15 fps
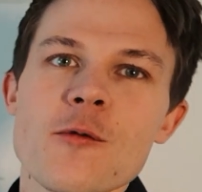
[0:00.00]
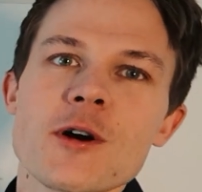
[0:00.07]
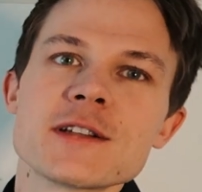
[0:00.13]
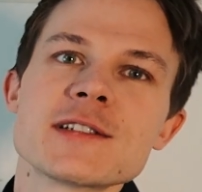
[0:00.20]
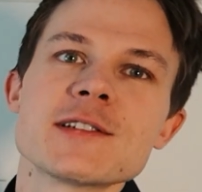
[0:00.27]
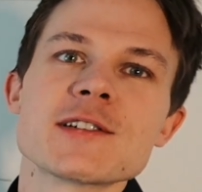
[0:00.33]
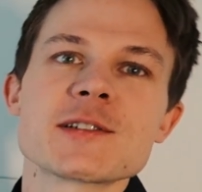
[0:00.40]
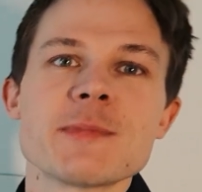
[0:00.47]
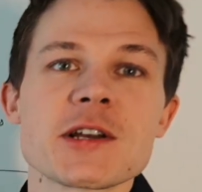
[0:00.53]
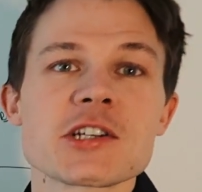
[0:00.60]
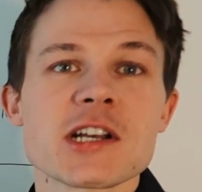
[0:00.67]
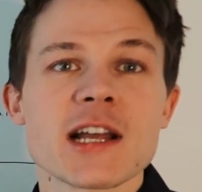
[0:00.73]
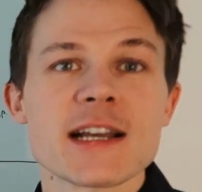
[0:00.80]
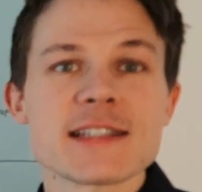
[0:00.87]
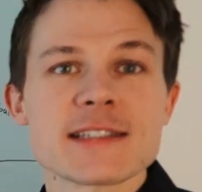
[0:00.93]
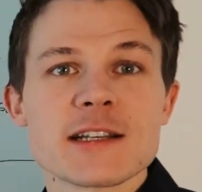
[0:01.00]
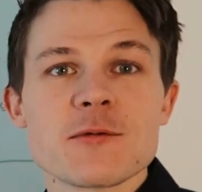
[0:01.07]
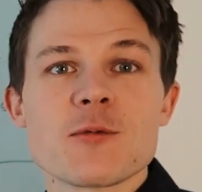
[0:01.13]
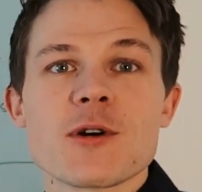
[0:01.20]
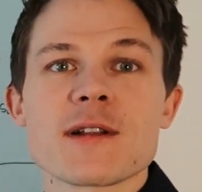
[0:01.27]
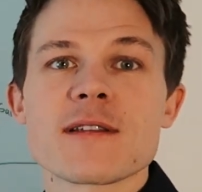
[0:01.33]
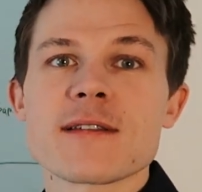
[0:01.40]
once you specialize
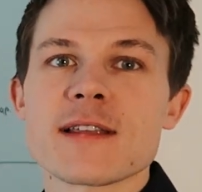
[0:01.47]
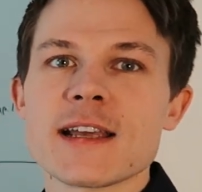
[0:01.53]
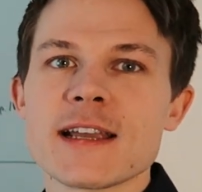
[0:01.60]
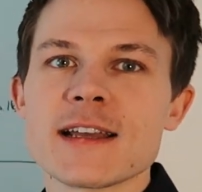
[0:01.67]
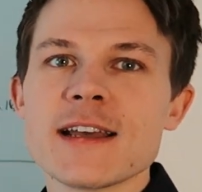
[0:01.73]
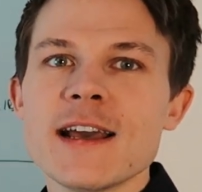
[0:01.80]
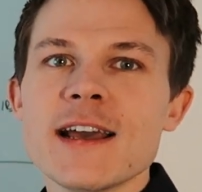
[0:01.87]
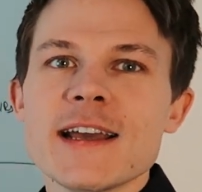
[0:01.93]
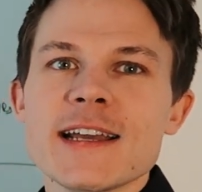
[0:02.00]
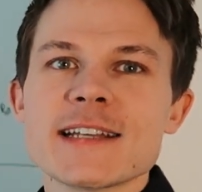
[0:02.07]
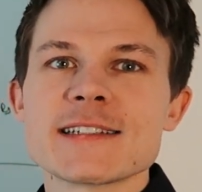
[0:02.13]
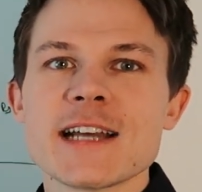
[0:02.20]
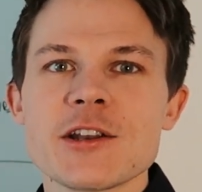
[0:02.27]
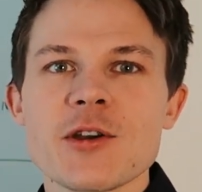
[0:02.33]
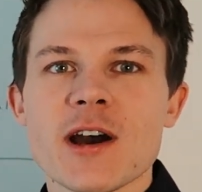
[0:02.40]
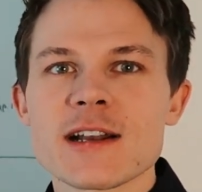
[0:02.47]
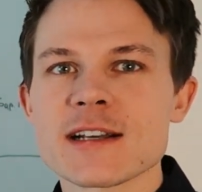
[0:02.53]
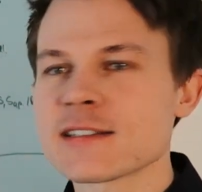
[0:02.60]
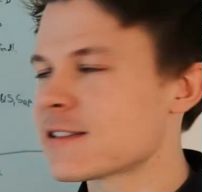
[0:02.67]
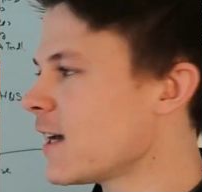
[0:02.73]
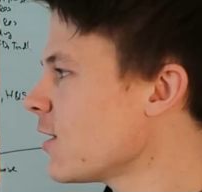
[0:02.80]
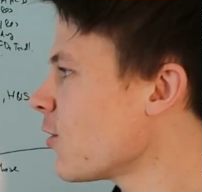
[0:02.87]
in one thing, is that you
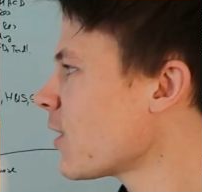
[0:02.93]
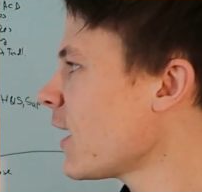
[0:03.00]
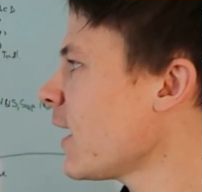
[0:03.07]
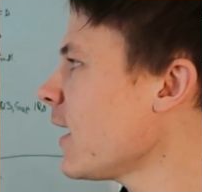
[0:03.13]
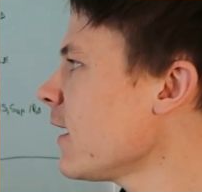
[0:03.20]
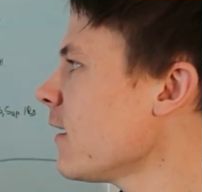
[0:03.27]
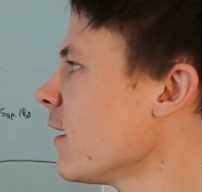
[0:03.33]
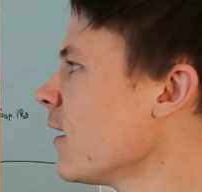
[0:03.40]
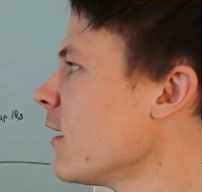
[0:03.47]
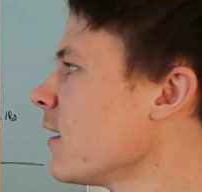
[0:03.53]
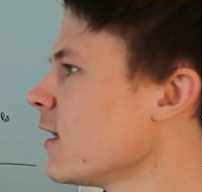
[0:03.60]
understand, okay,